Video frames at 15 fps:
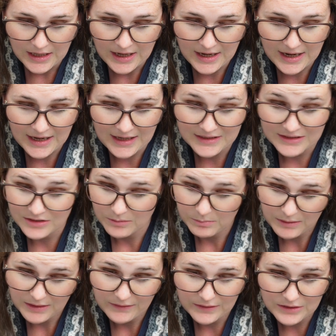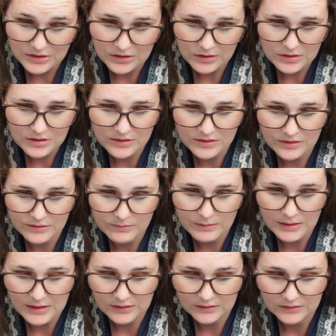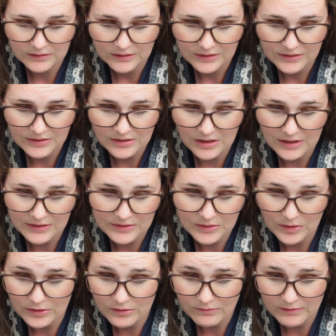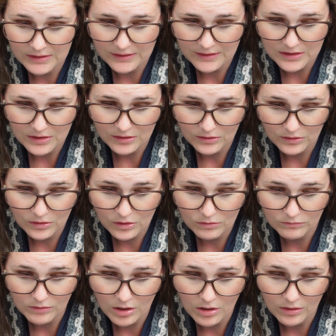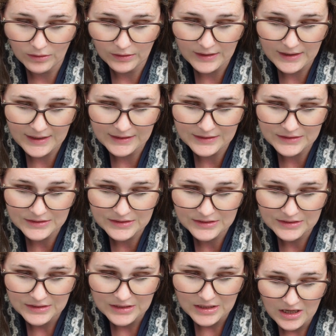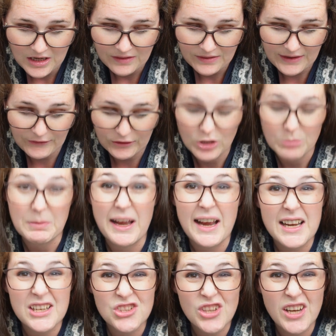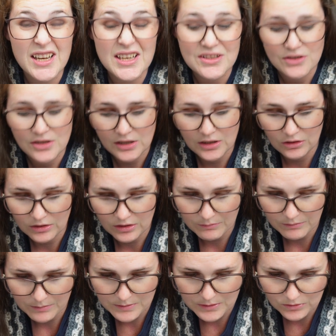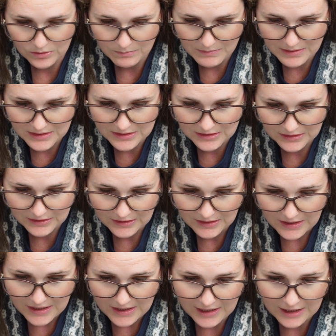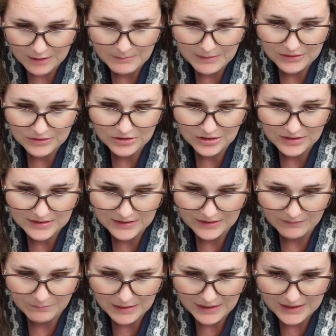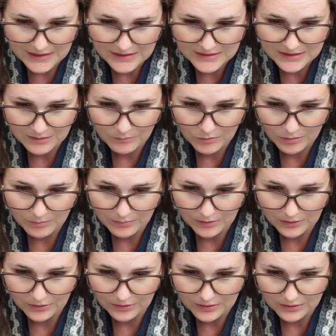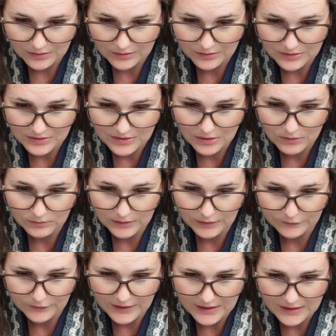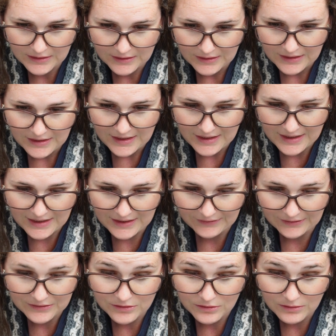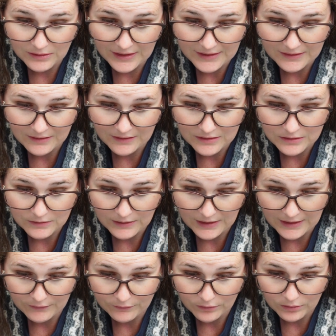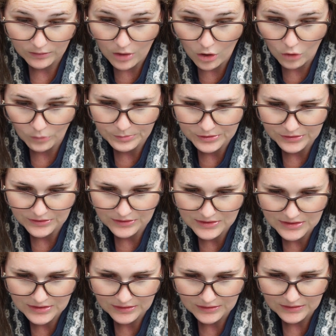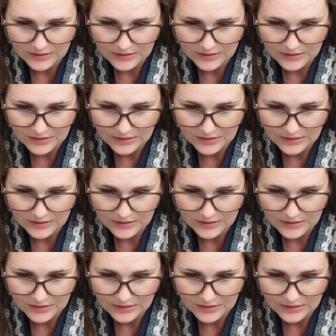And it's got plenty of instructions as well, so I don't really think you can go wrong. And they have a couple of hashtags, so you can look at them up on social media, and the amount of shirts that they've made, some of them look so lovely, and I do like that you have options